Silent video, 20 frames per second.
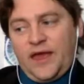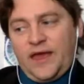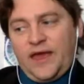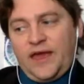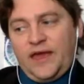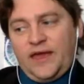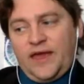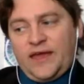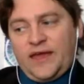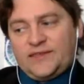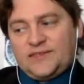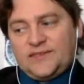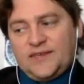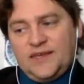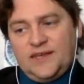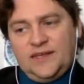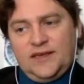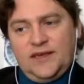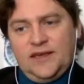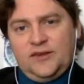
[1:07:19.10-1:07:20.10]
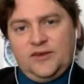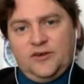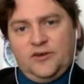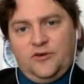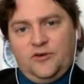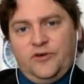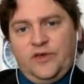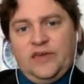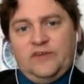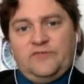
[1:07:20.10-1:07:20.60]
At San Diego,
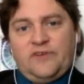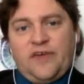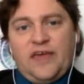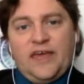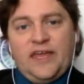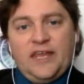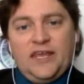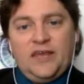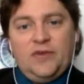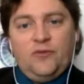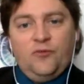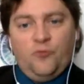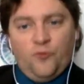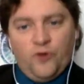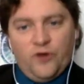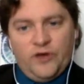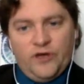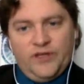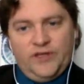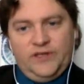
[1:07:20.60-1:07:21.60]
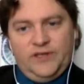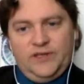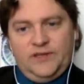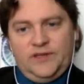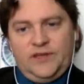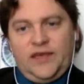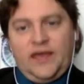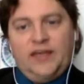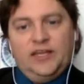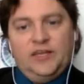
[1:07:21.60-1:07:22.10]
if any one
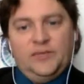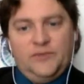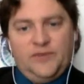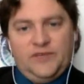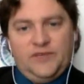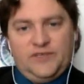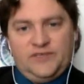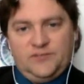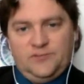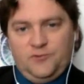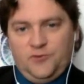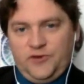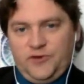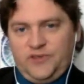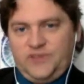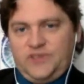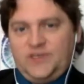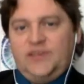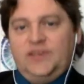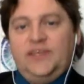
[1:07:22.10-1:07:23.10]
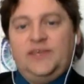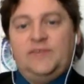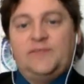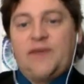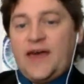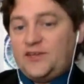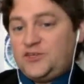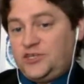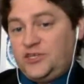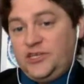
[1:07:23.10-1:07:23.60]
element were to suddenly
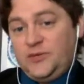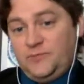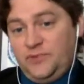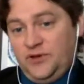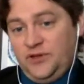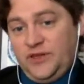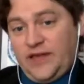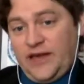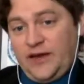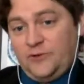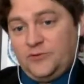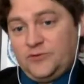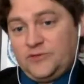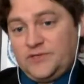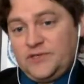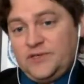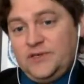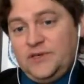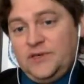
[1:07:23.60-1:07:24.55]
magically pull out,